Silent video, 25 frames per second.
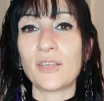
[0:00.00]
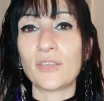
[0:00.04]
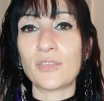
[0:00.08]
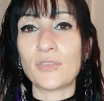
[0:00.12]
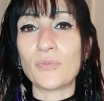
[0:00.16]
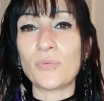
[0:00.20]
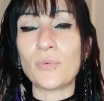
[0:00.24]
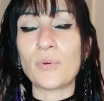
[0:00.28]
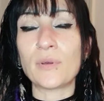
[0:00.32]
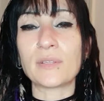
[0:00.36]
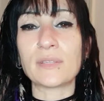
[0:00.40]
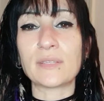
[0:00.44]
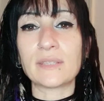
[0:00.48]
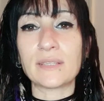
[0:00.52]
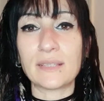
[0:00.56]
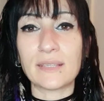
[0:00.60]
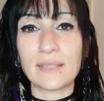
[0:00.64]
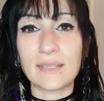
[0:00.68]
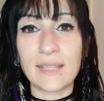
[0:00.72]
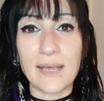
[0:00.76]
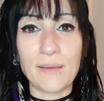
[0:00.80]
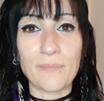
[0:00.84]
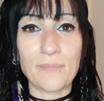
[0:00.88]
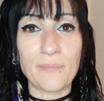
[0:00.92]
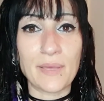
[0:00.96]
You want
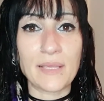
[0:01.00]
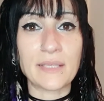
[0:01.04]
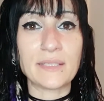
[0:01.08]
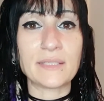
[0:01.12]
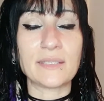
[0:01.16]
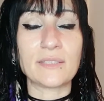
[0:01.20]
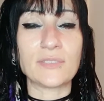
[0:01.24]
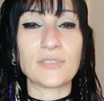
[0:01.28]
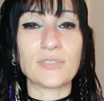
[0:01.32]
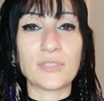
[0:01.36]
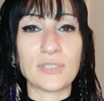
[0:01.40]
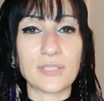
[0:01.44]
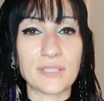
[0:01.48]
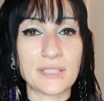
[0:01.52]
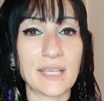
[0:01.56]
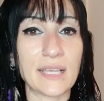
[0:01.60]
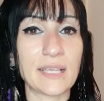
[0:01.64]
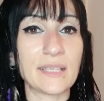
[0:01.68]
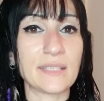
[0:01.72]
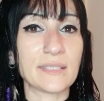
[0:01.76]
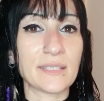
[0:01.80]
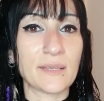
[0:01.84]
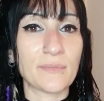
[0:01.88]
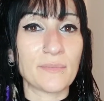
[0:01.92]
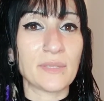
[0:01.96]
that message to
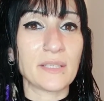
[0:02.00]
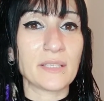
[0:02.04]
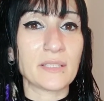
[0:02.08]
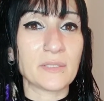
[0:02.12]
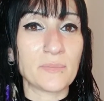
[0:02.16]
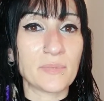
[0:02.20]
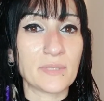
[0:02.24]
say something